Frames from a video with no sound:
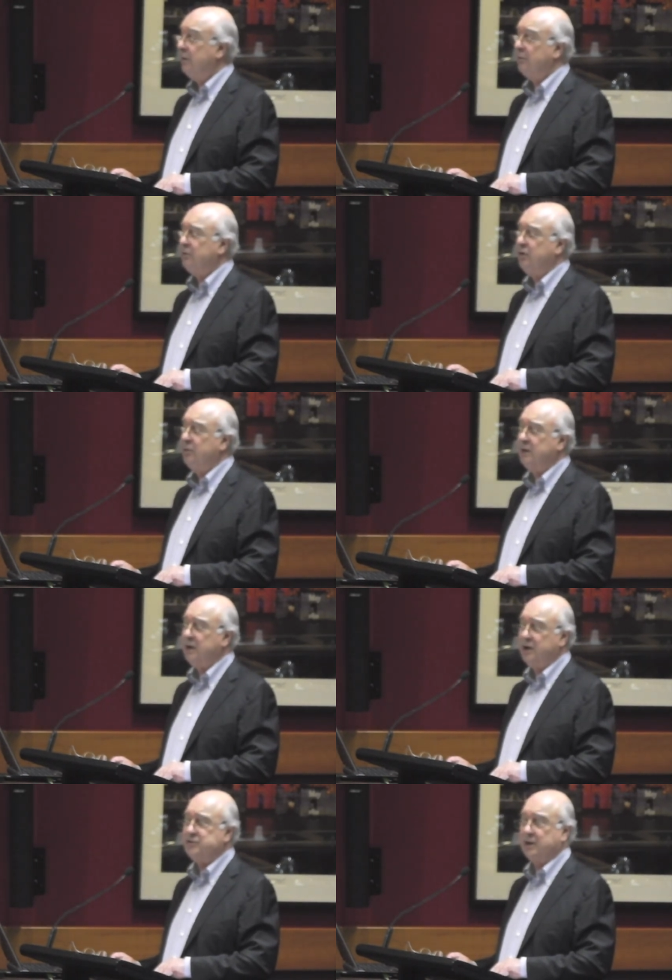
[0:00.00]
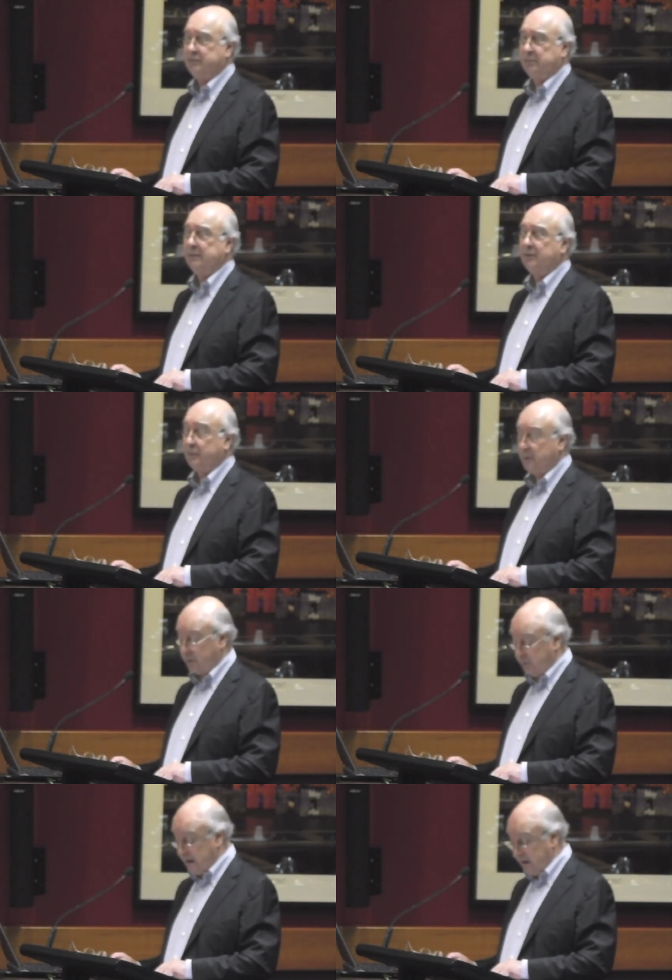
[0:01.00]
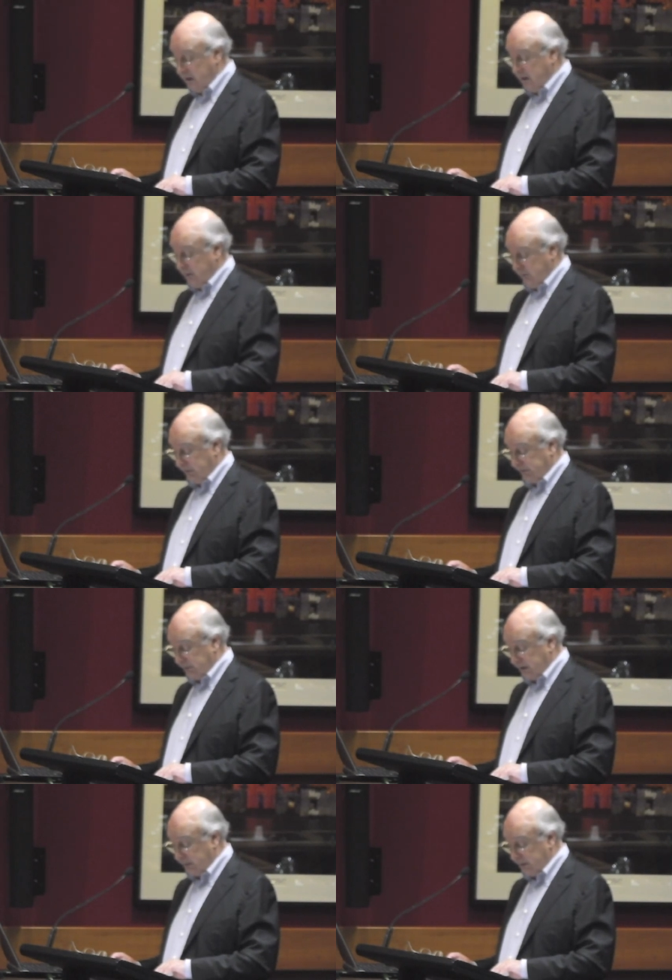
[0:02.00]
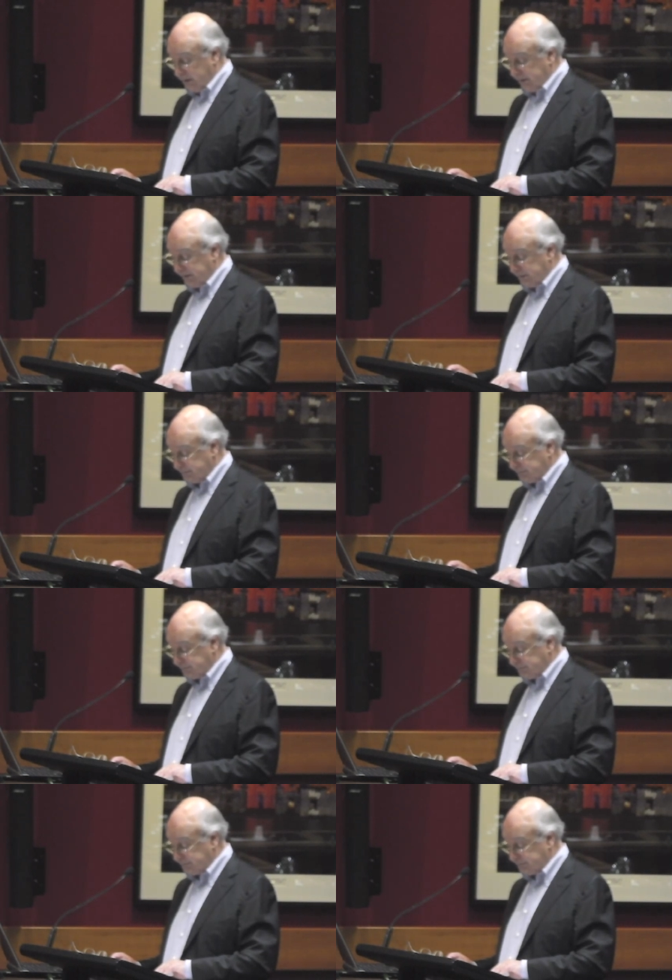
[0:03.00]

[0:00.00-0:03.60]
a human nature for people to want to create myths about the past.